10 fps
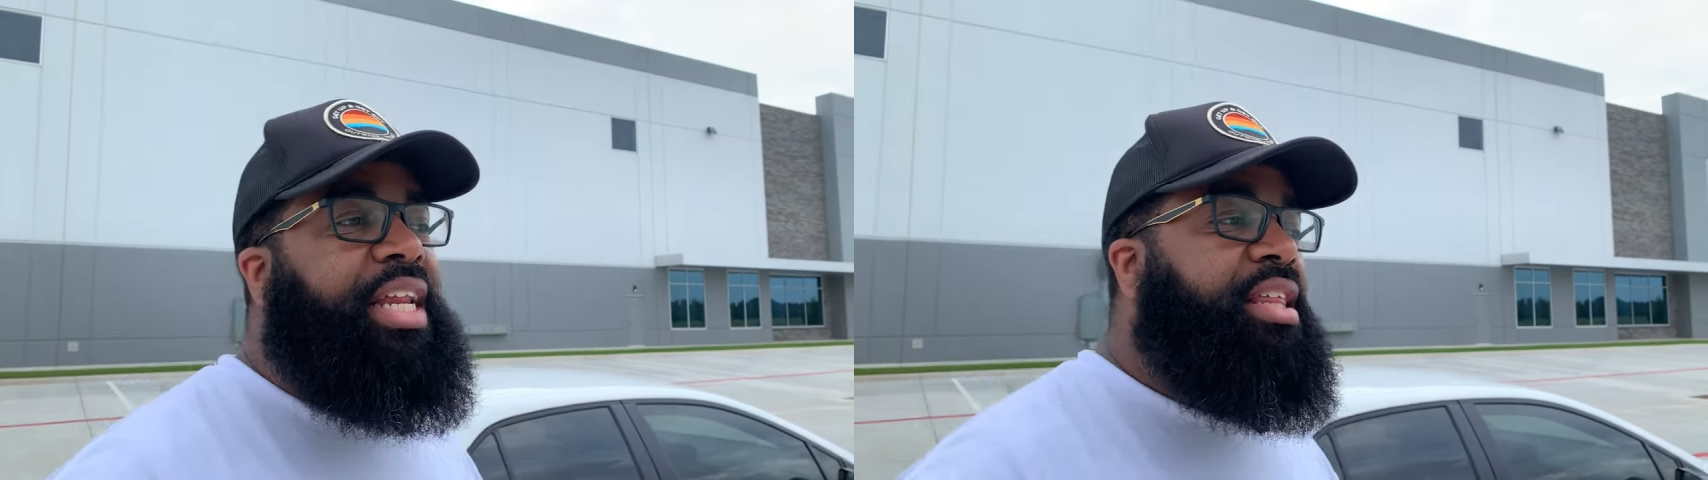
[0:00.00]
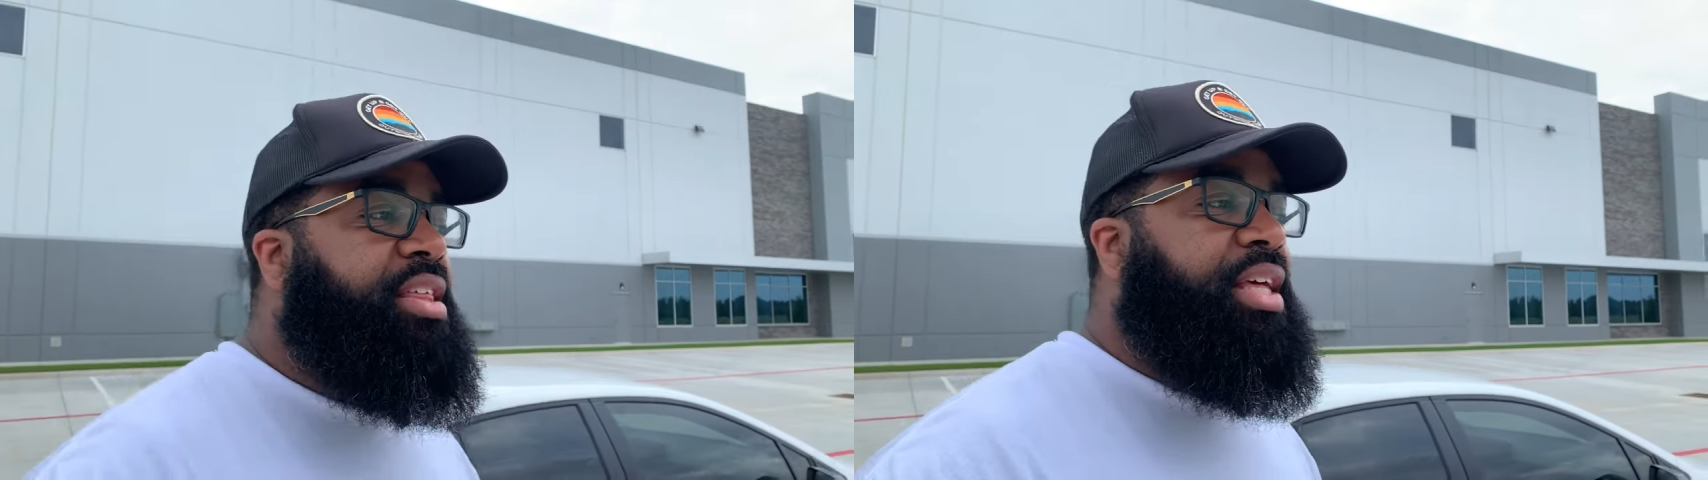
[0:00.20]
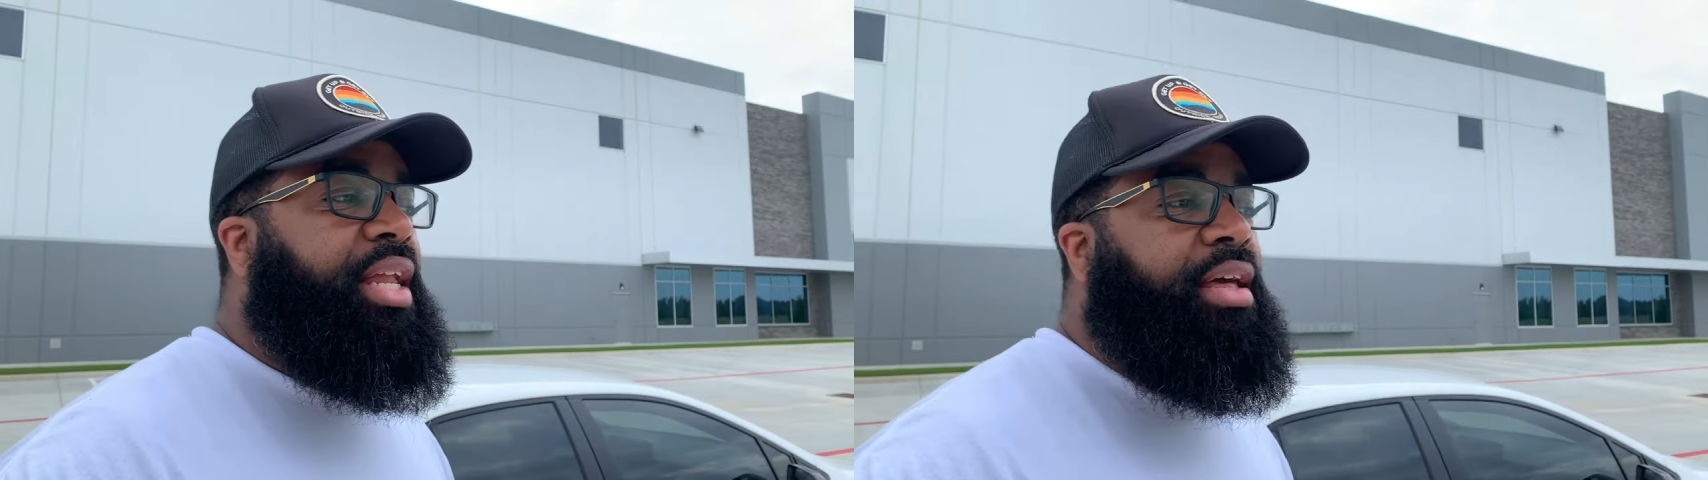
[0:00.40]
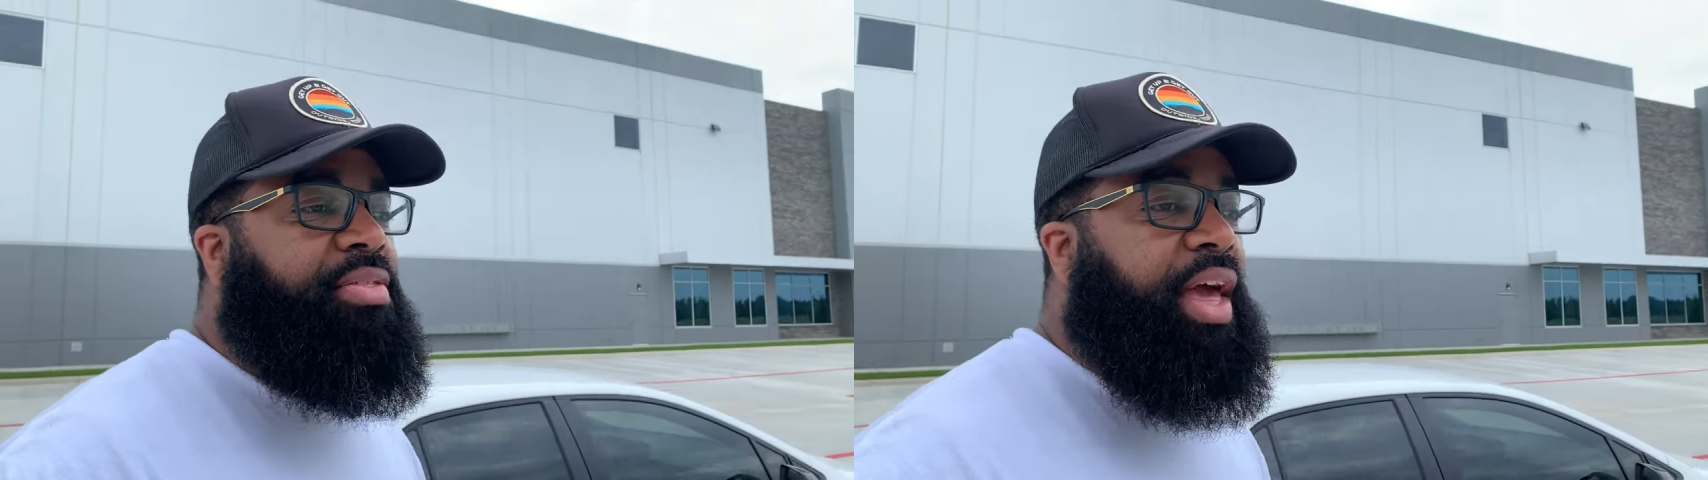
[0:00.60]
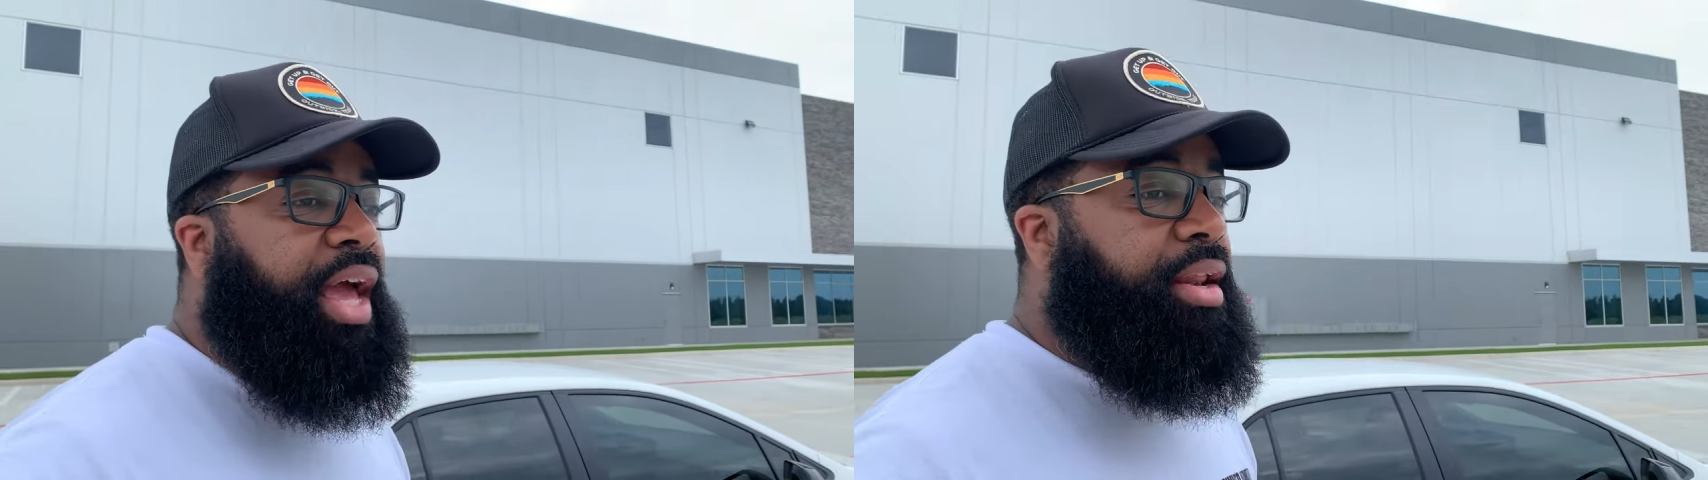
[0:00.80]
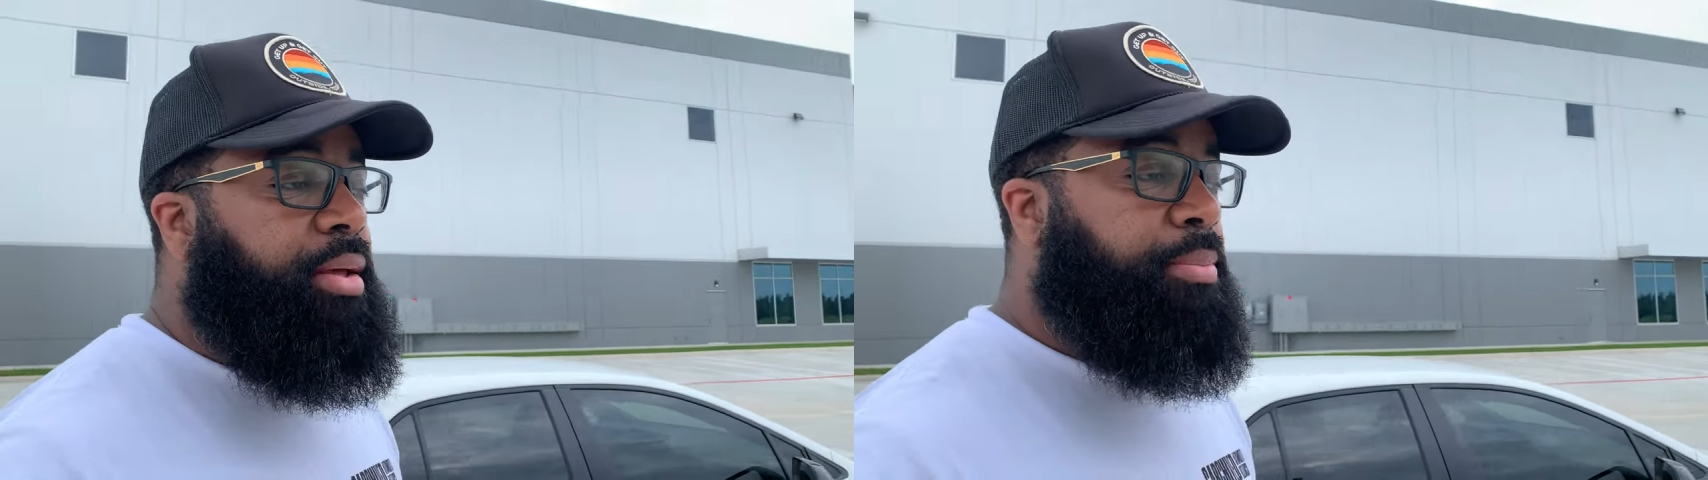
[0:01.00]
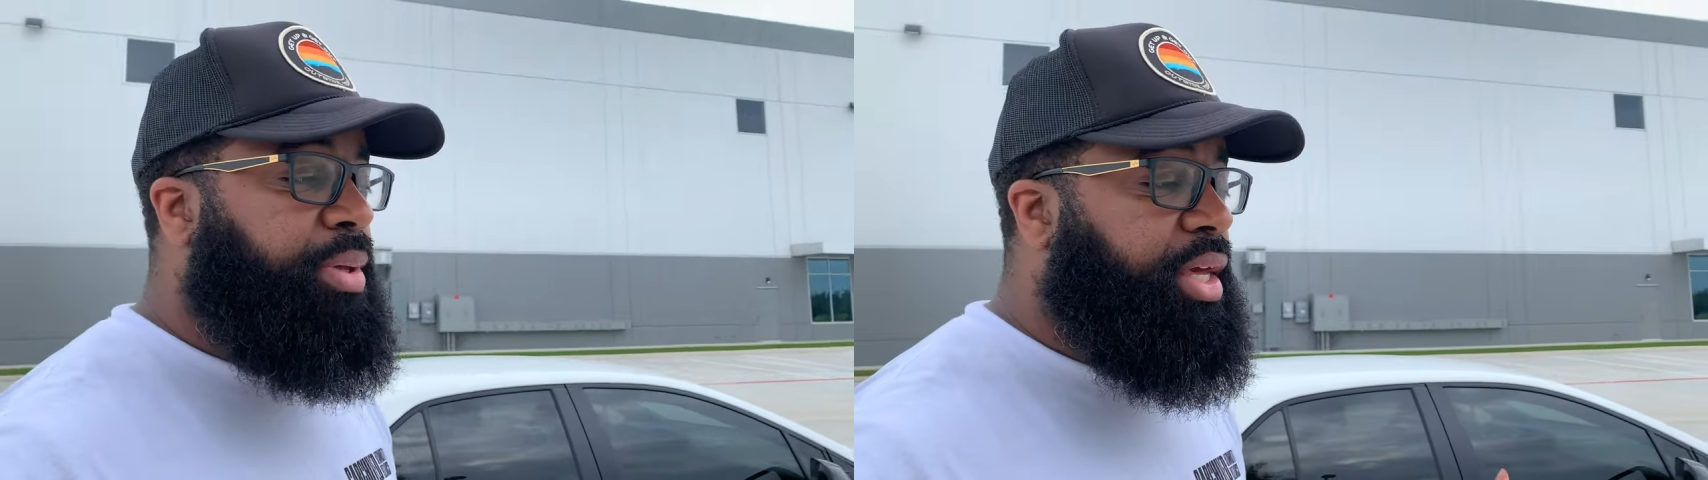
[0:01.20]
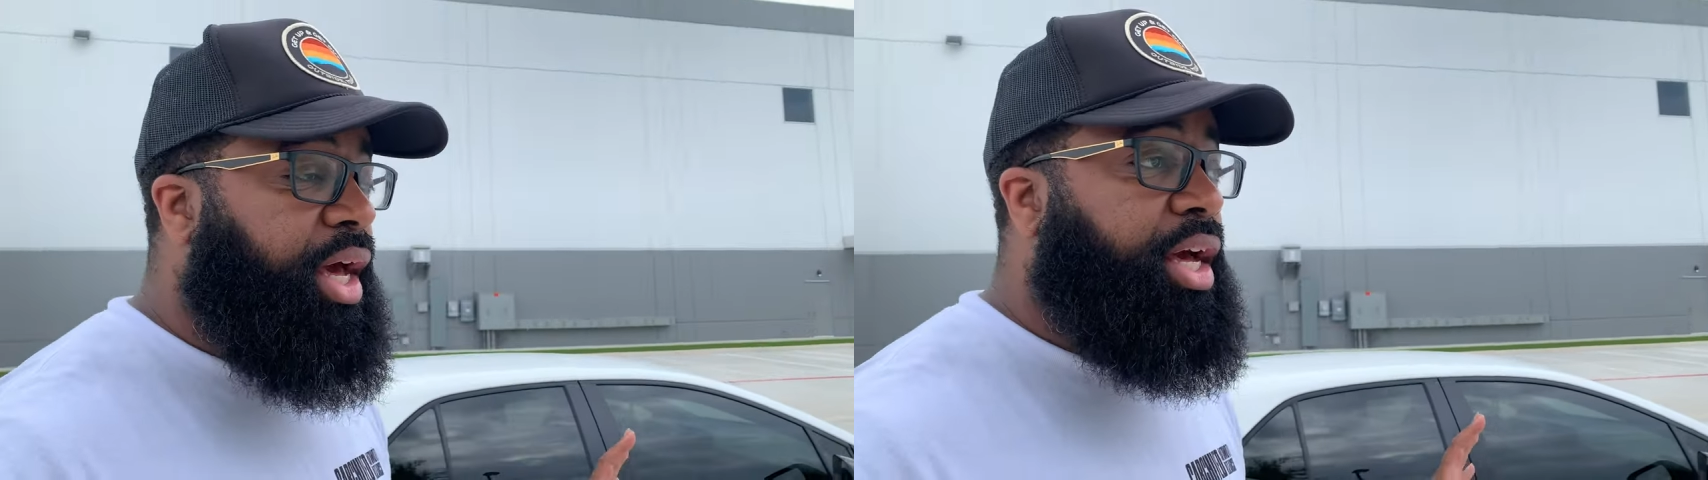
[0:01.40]
anything like that,
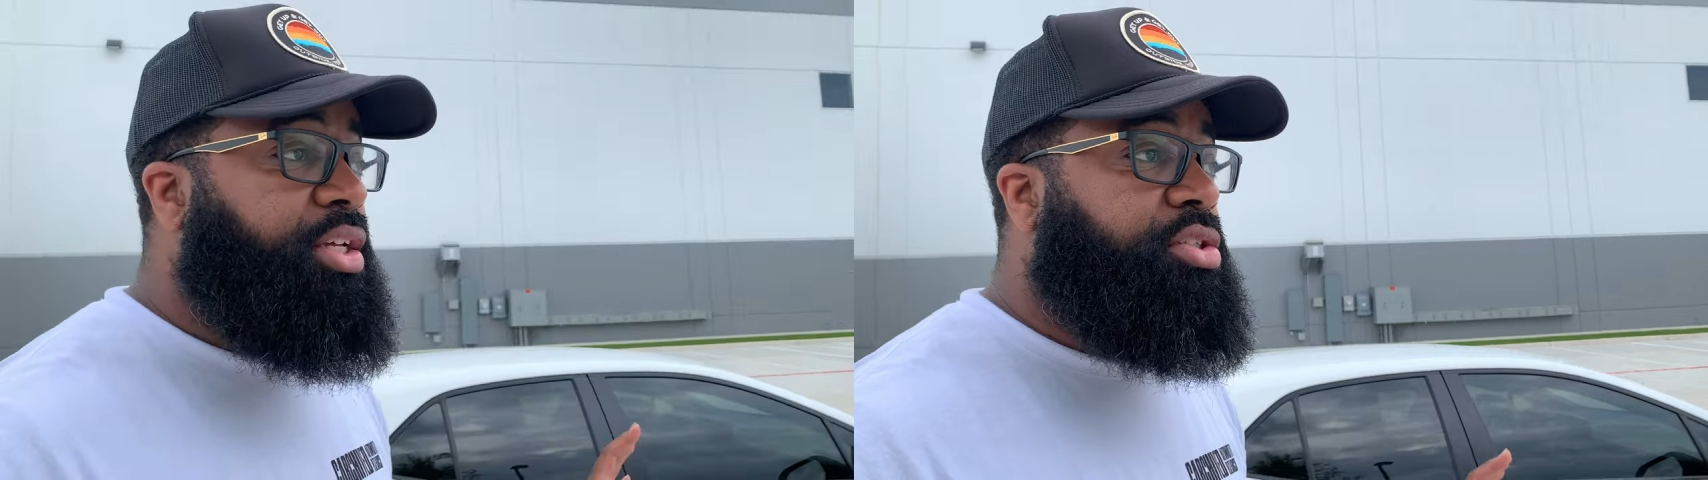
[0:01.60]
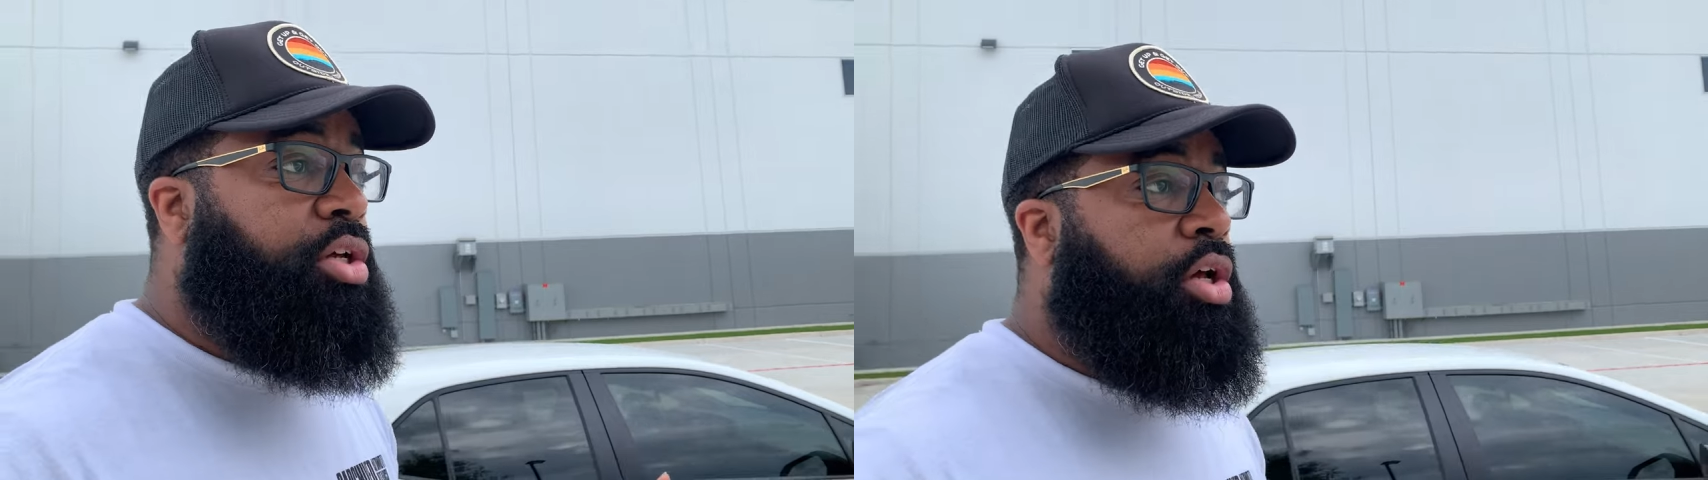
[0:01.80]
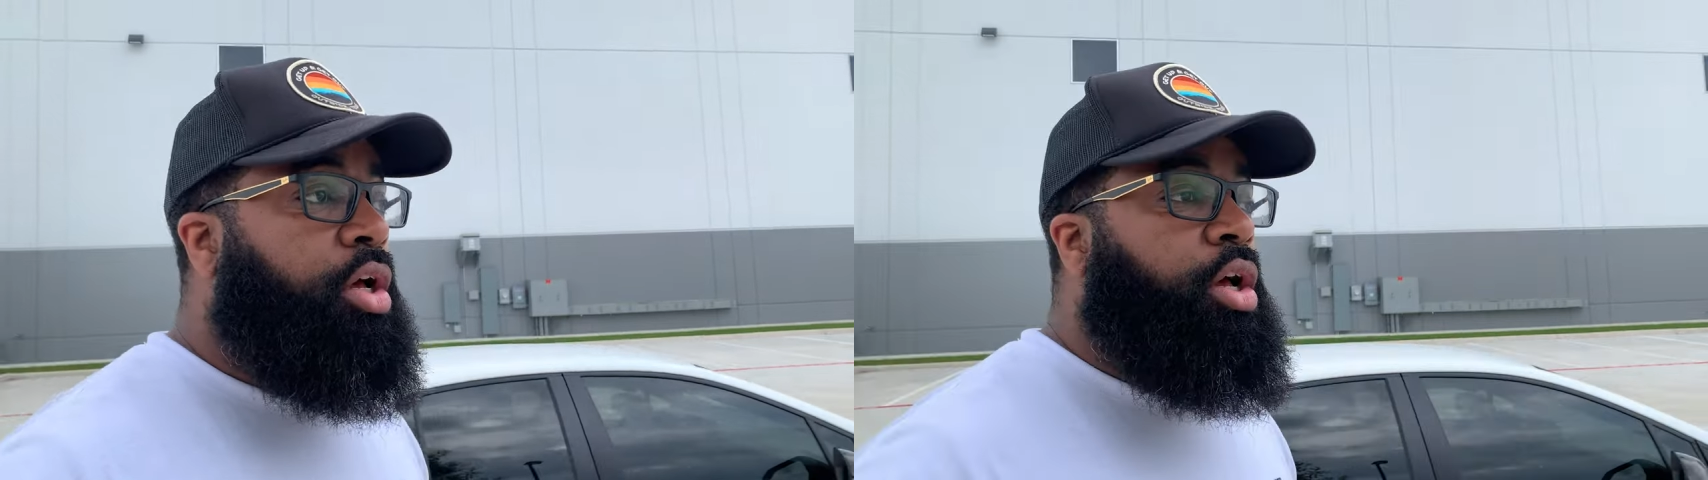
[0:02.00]
because